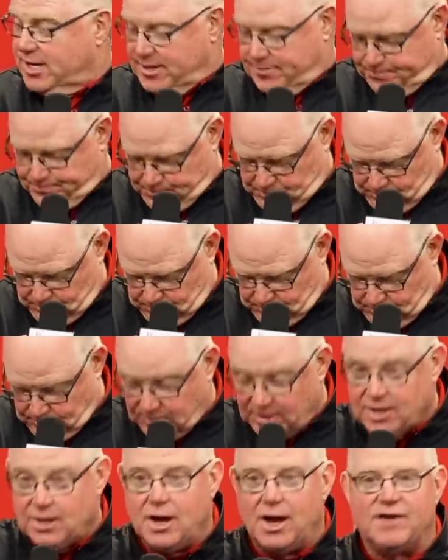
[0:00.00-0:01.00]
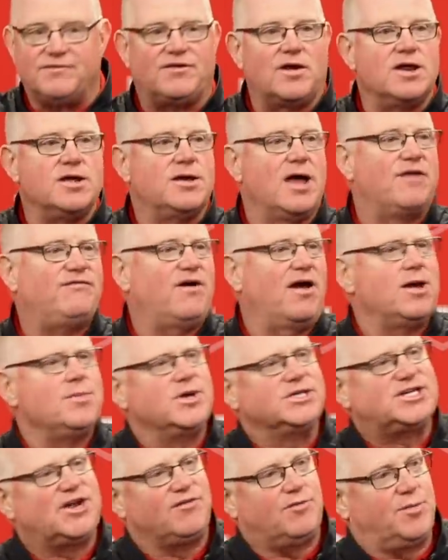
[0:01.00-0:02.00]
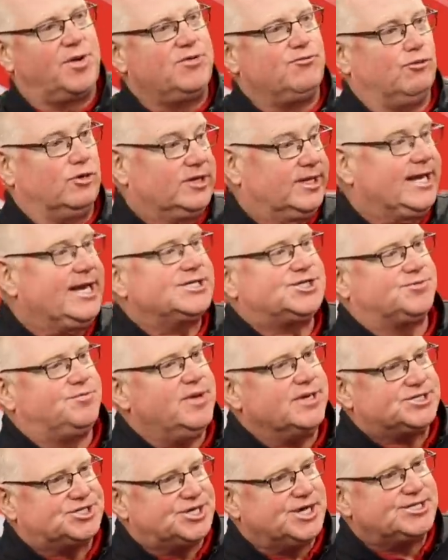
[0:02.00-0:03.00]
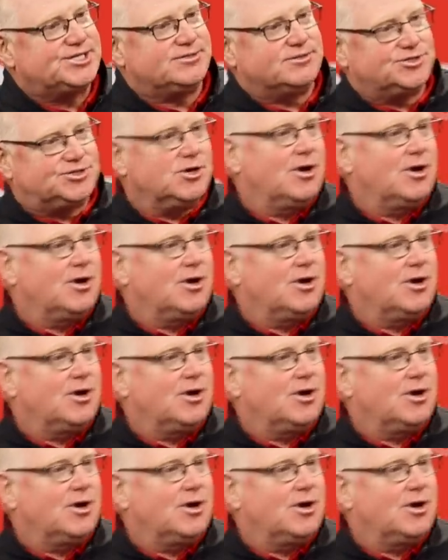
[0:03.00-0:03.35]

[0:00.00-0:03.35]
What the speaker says: if anybody's ever been released midseason.